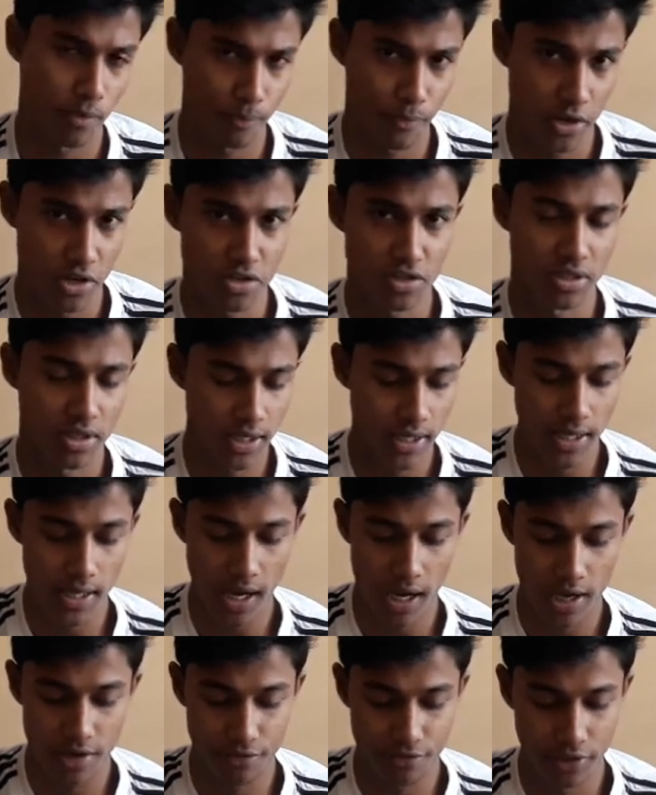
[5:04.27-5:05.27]
personally,
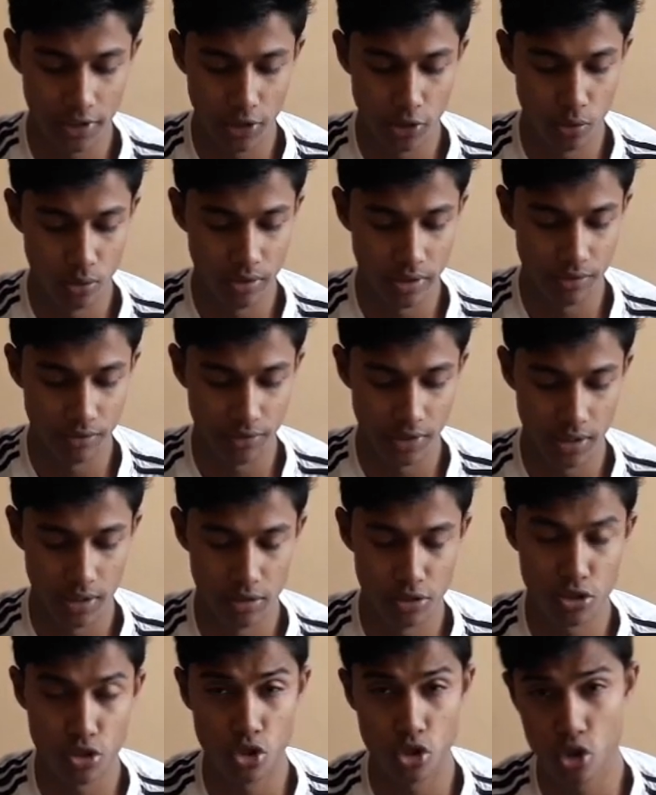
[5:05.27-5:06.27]
I feel Julian
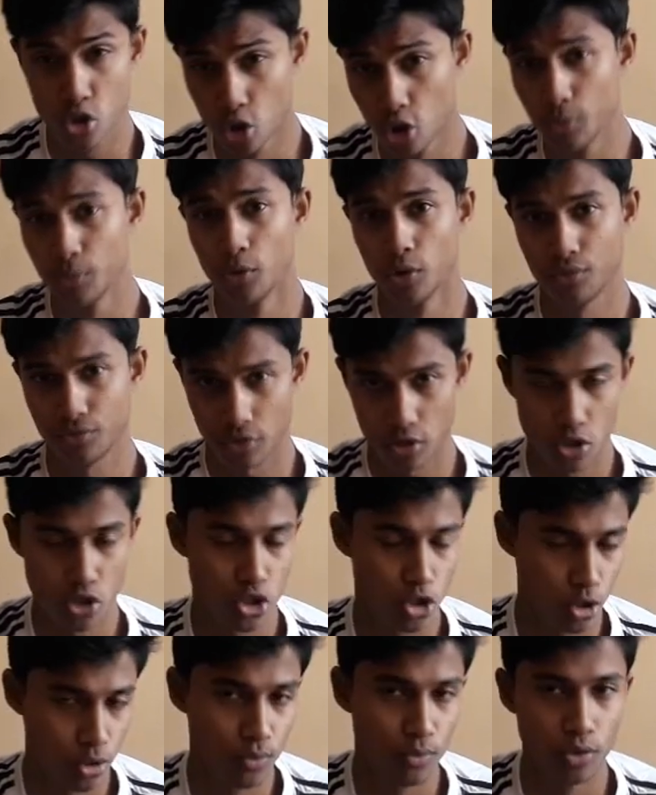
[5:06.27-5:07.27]
Weigl
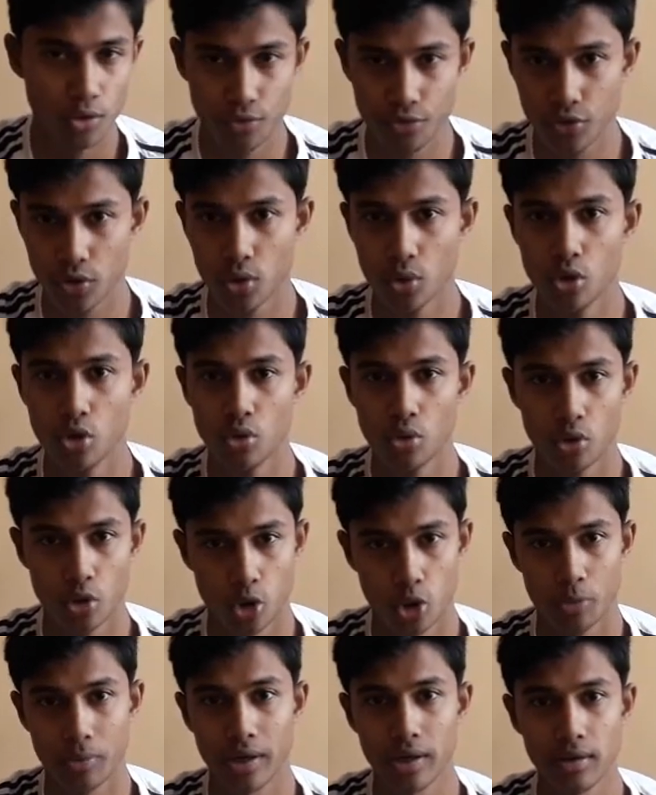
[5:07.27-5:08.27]
should move to
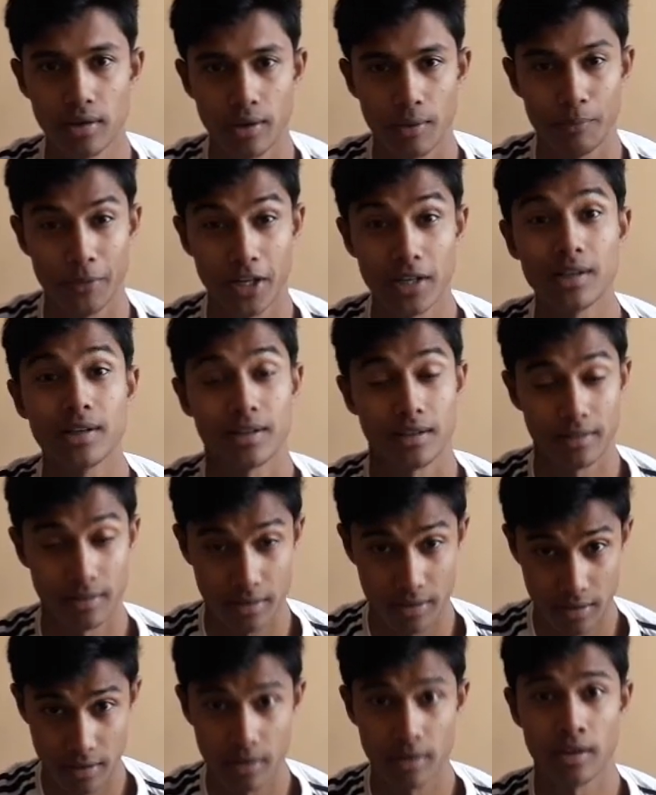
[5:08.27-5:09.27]
Roma, but
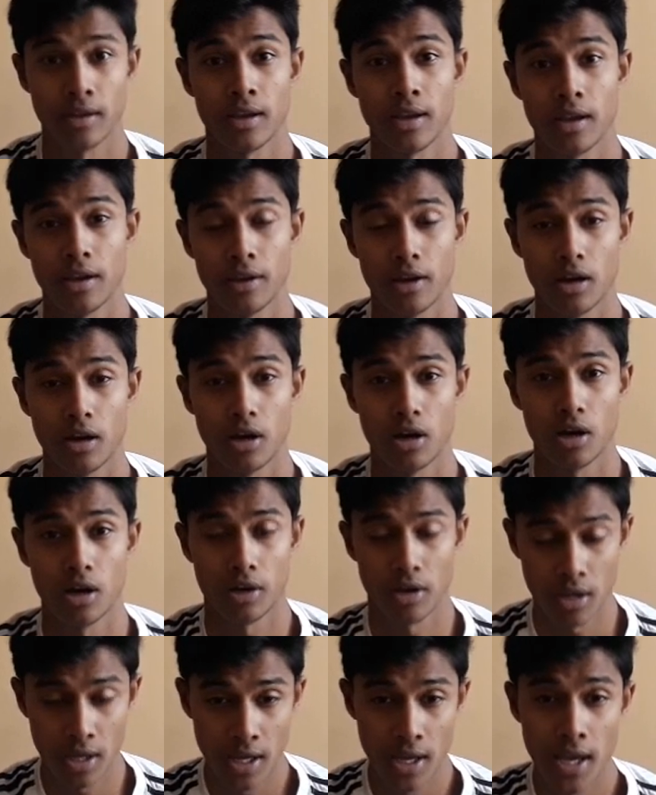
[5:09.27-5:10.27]

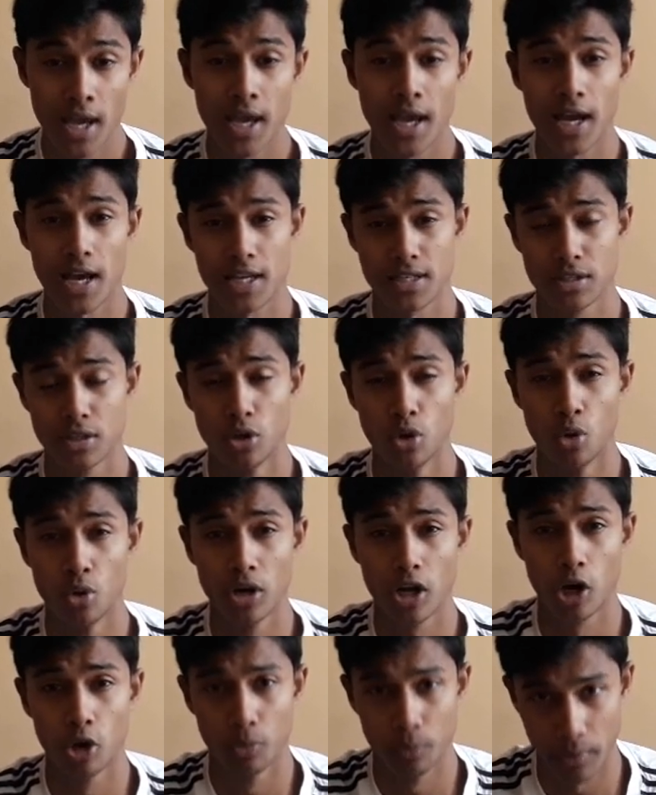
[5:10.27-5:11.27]
uh, as a
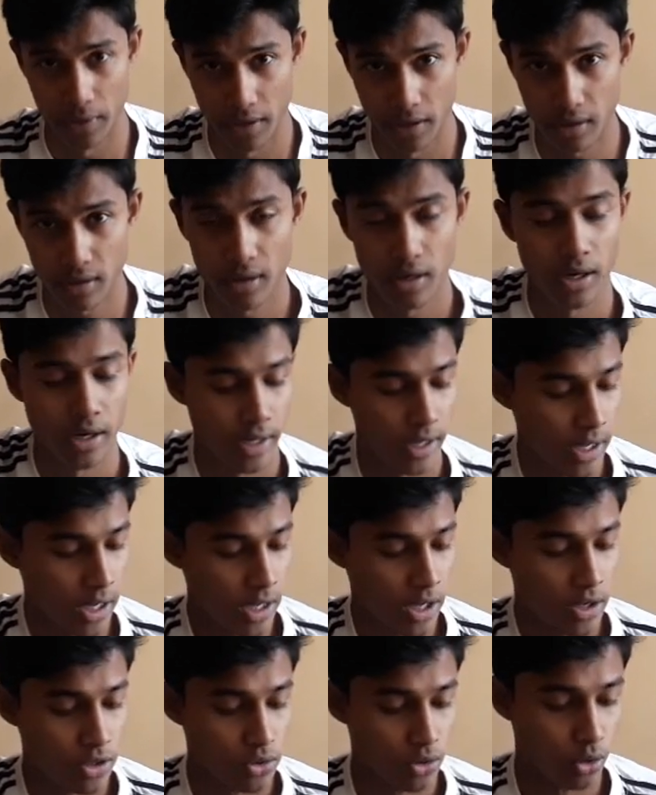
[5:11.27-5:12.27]
loaned out player.
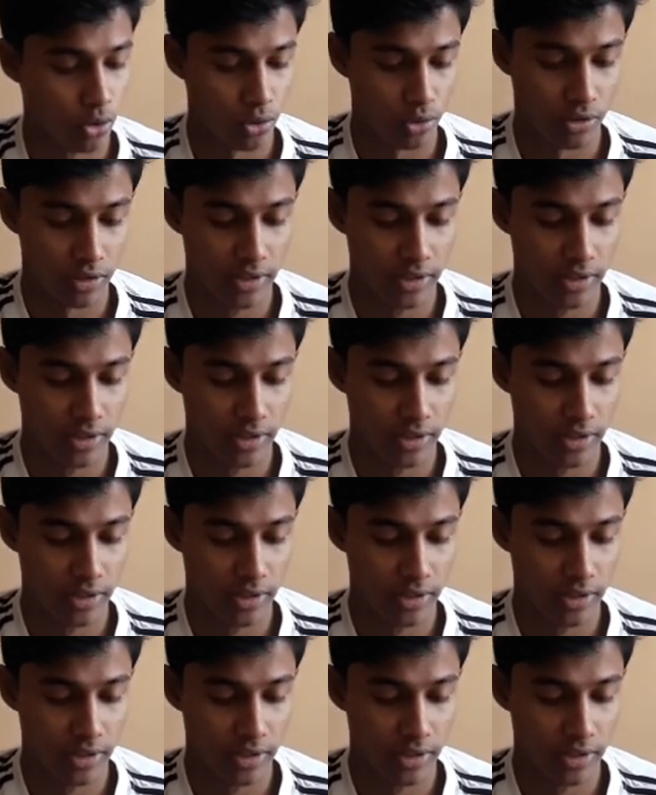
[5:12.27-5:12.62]
So